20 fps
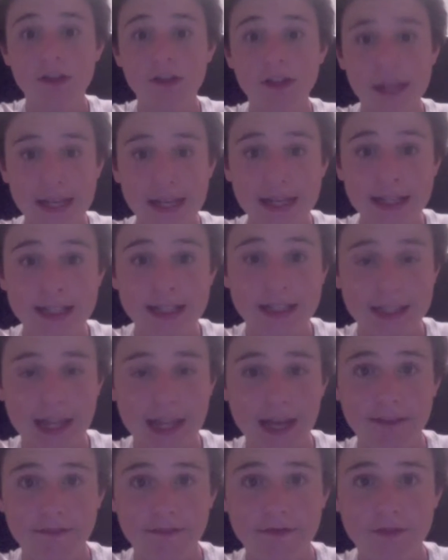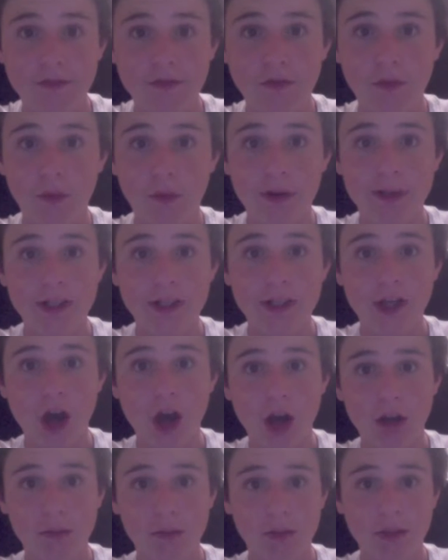needs slaves for its
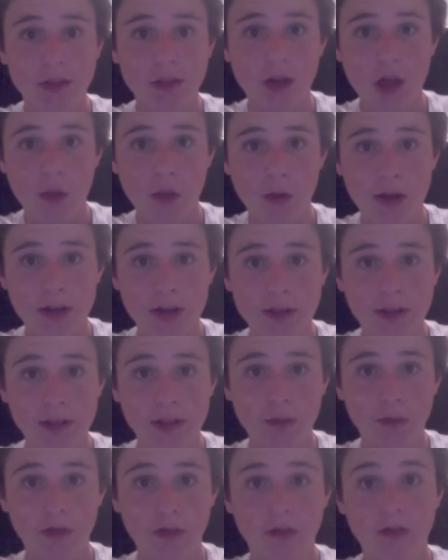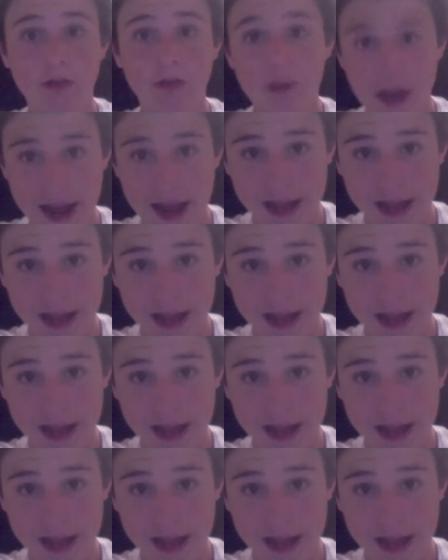economy, otherwise it will crash.